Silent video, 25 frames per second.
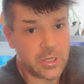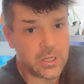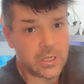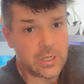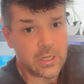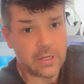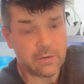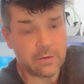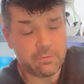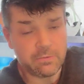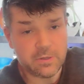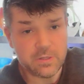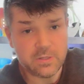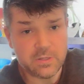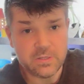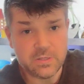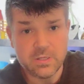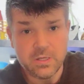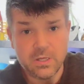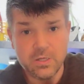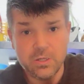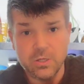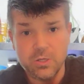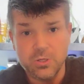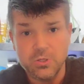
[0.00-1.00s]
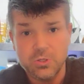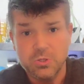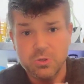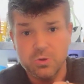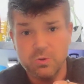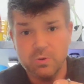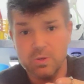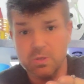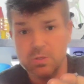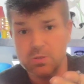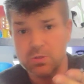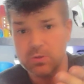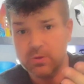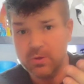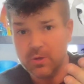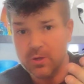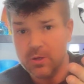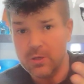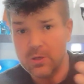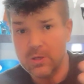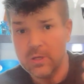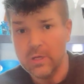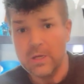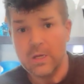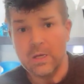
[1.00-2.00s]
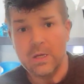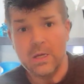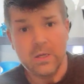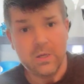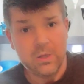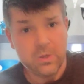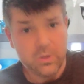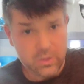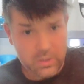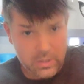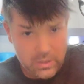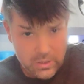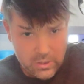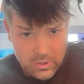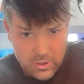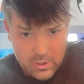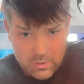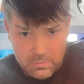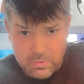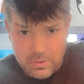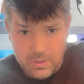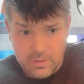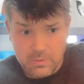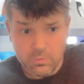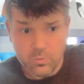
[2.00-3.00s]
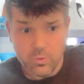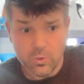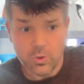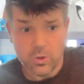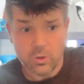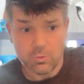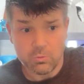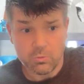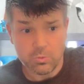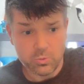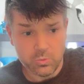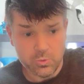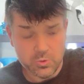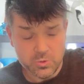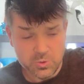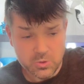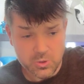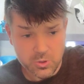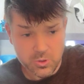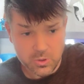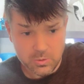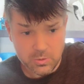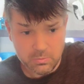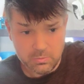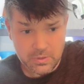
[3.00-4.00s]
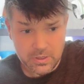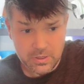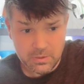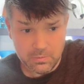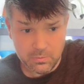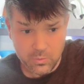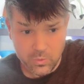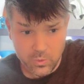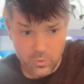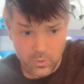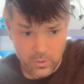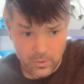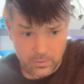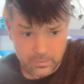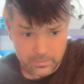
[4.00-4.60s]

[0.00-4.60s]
If the signature is good, it could be a bit more.